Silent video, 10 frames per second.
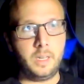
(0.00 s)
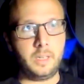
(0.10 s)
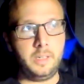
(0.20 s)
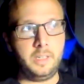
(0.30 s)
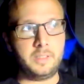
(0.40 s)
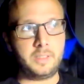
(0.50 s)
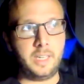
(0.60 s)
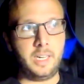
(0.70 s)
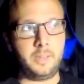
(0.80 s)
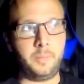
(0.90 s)
and he
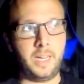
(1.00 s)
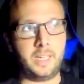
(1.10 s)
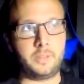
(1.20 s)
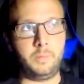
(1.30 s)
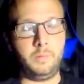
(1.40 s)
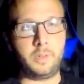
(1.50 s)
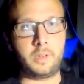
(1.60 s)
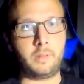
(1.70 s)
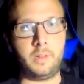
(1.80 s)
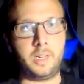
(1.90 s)
stayed past
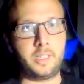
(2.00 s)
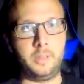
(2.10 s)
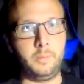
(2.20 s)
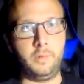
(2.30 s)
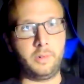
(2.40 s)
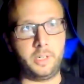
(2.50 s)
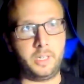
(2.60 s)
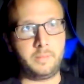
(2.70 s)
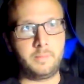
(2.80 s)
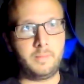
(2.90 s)
1 o'clock in the
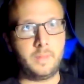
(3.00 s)
morning.